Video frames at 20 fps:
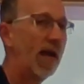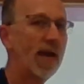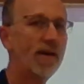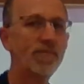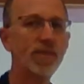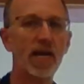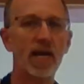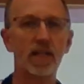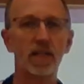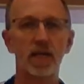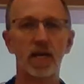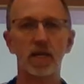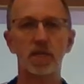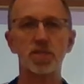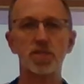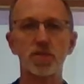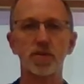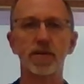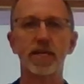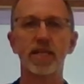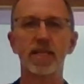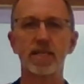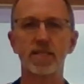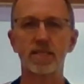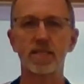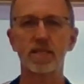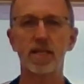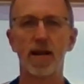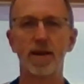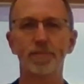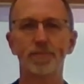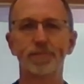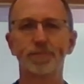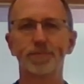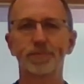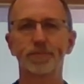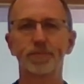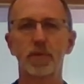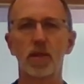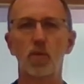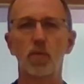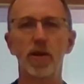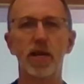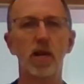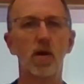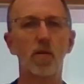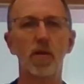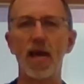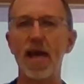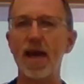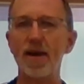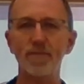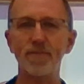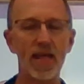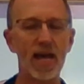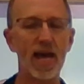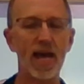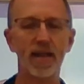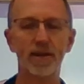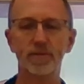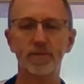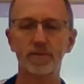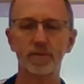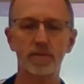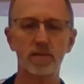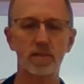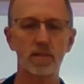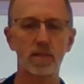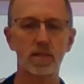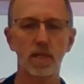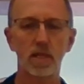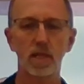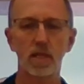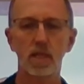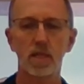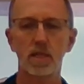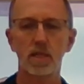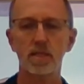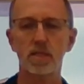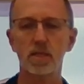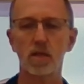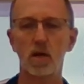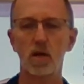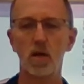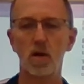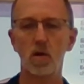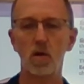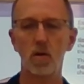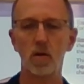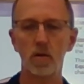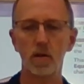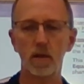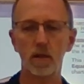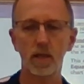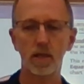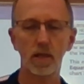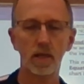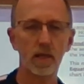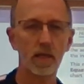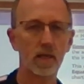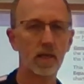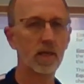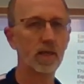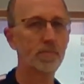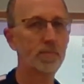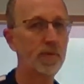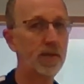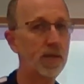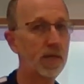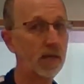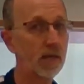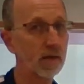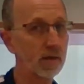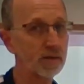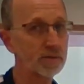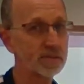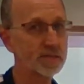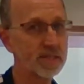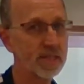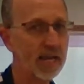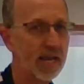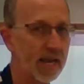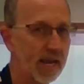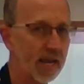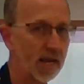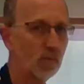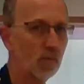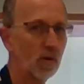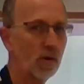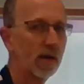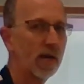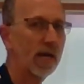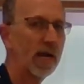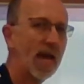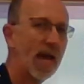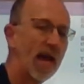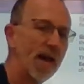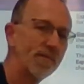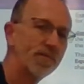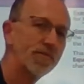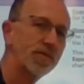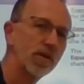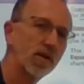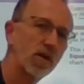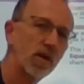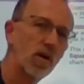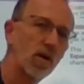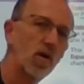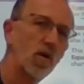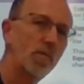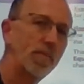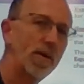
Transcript: have that luxury this time. We don't have that. So it appears then we're going to have to go